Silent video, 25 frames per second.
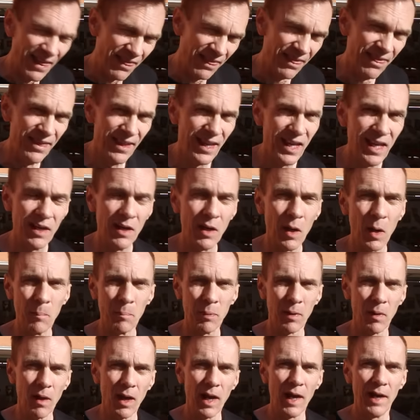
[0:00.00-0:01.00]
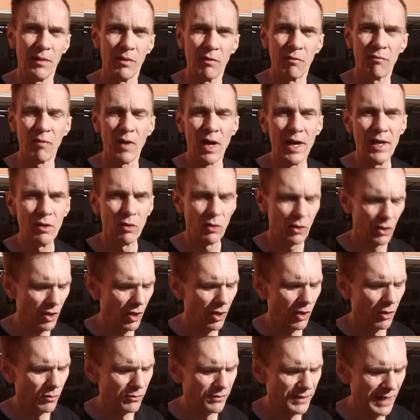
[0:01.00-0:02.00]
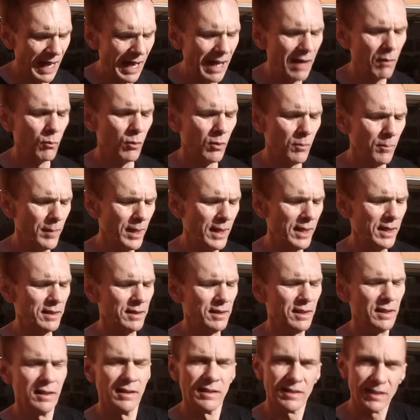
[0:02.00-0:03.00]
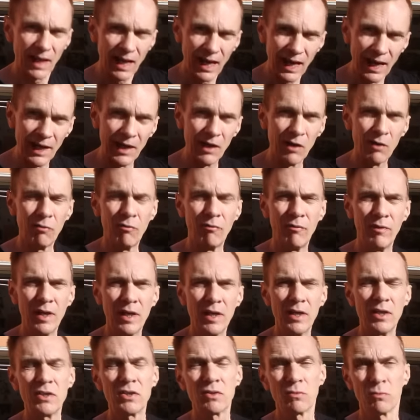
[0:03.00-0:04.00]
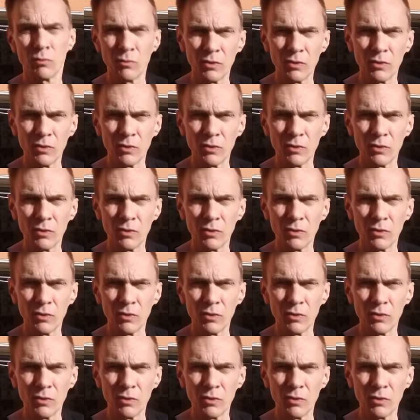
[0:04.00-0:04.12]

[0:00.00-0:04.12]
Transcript: and then apply the final coat. That will make the entire finish